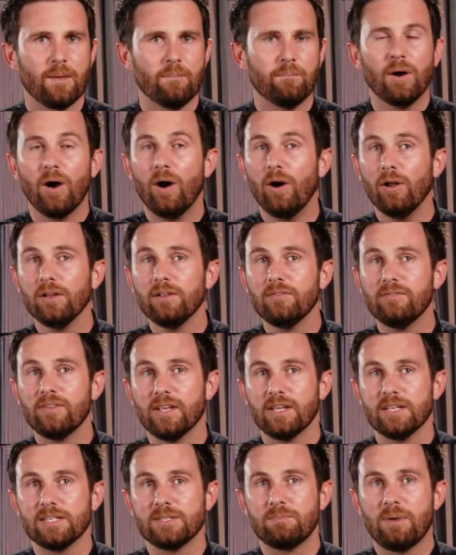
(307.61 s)
But all of
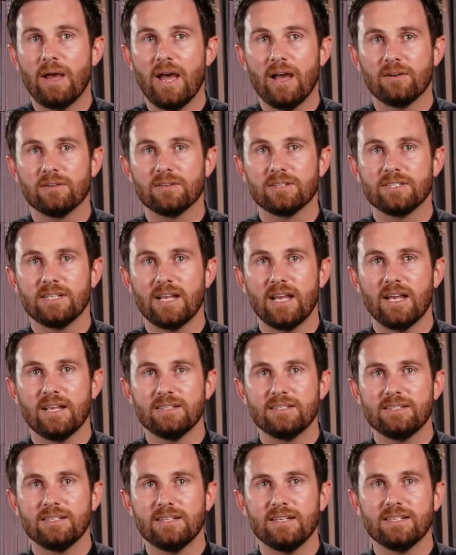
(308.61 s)
this, Packer
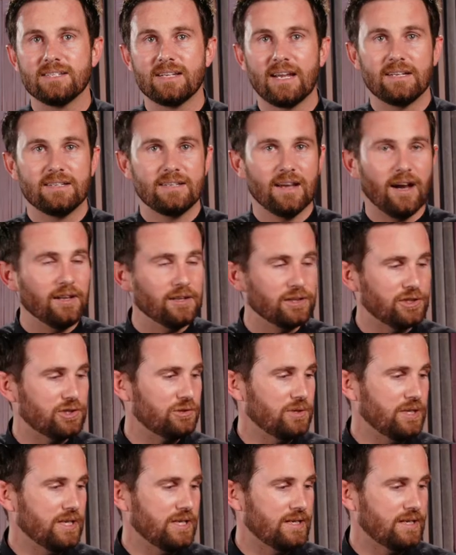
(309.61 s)
says, is
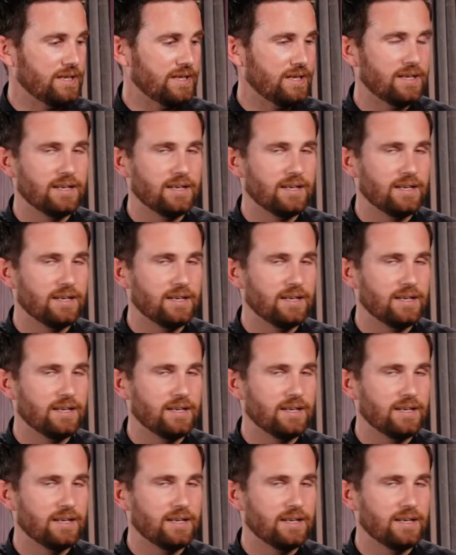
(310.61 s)
idolatry.